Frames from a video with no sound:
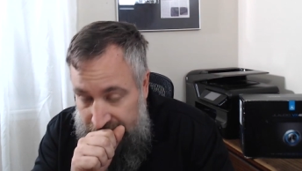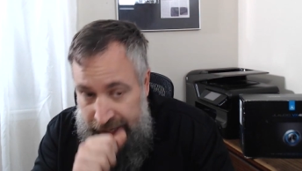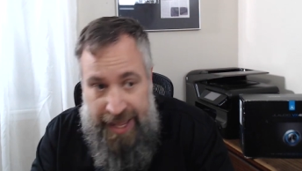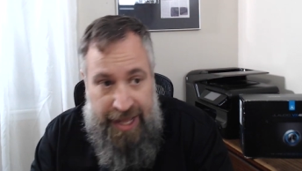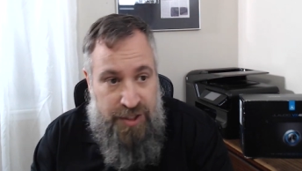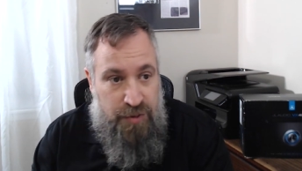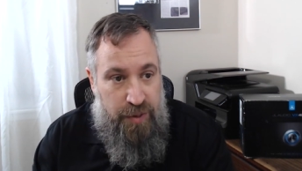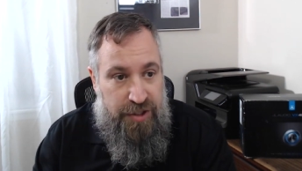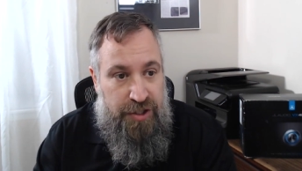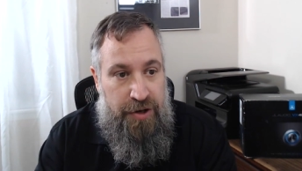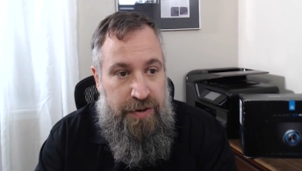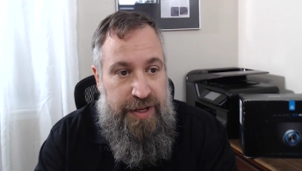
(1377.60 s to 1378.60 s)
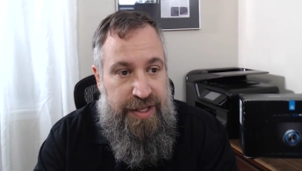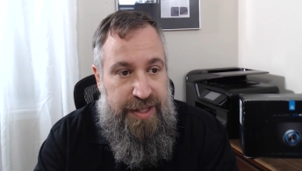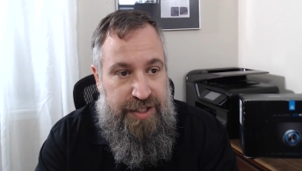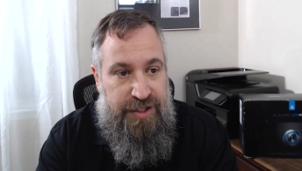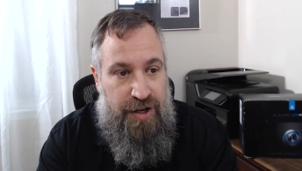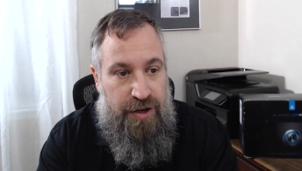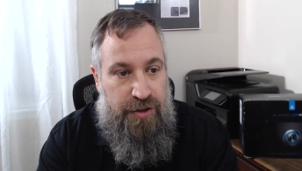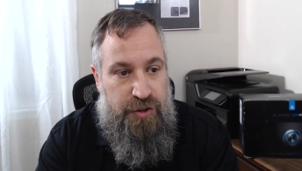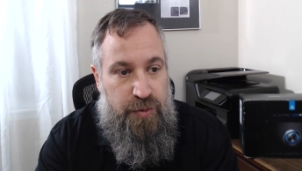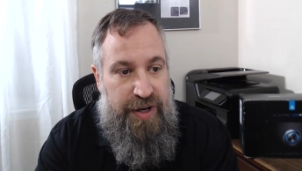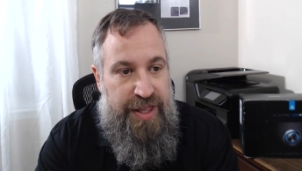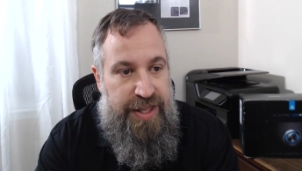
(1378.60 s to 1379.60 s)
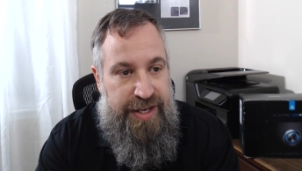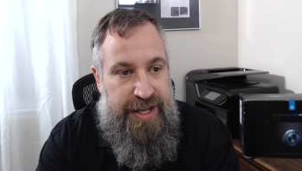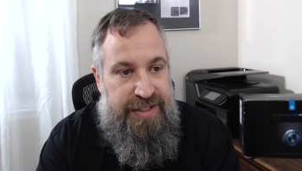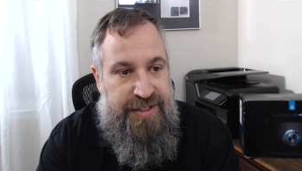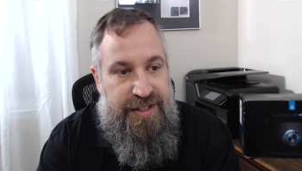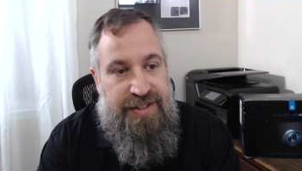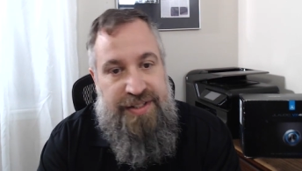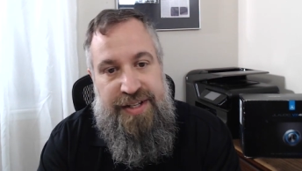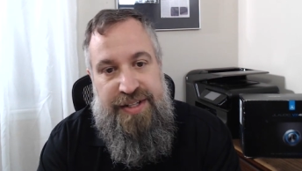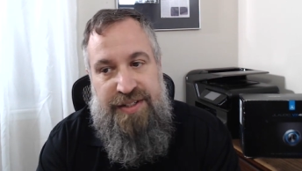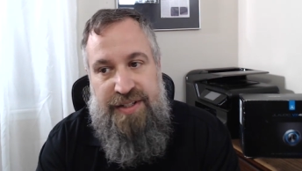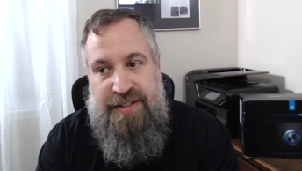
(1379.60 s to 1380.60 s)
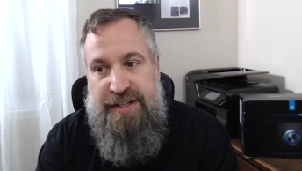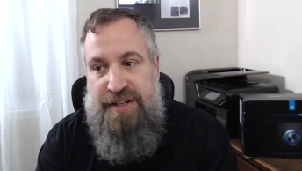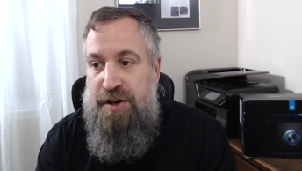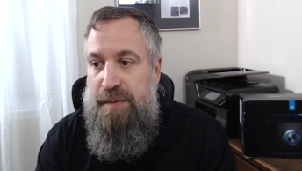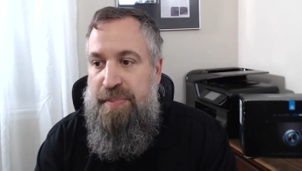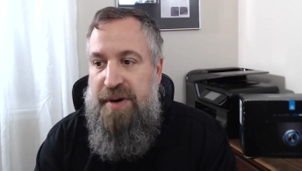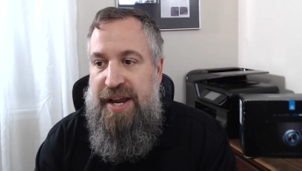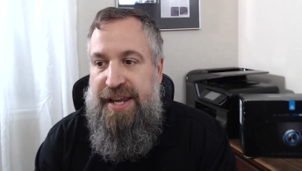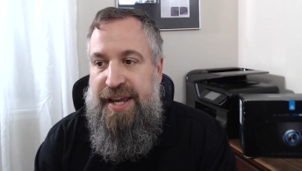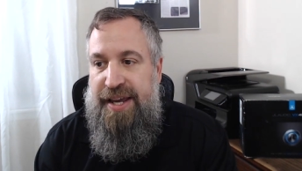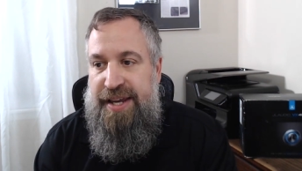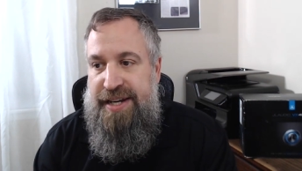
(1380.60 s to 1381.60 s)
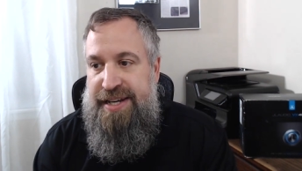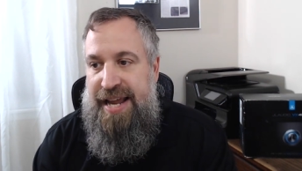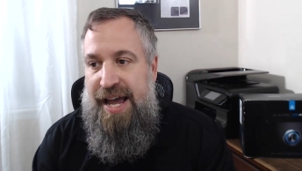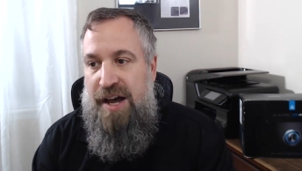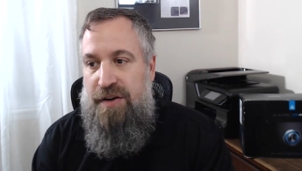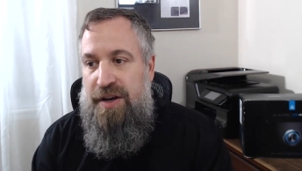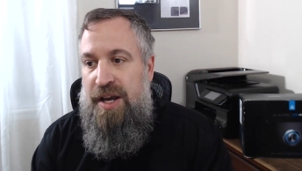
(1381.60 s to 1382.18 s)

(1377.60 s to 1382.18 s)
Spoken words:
As we're tuning these zones, one of the nice things is that you're breaking it down